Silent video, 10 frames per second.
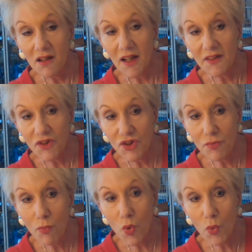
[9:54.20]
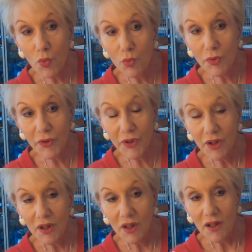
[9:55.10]
and smooth,
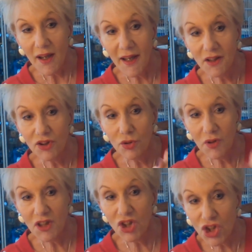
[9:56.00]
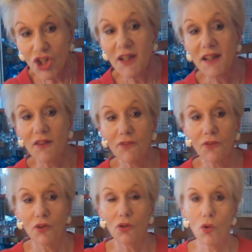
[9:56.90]
and you can achieve
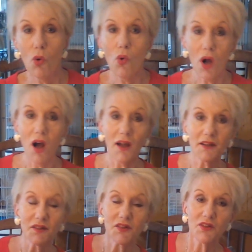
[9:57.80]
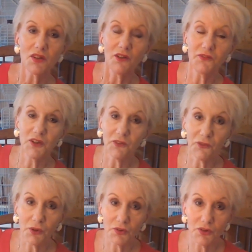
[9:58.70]
all kinds of
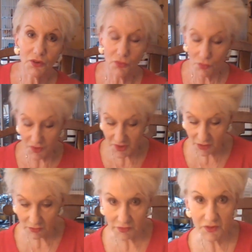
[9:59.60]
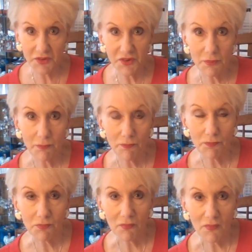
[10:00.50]
different results.
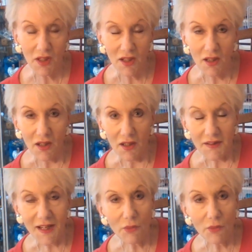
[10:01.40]
Now,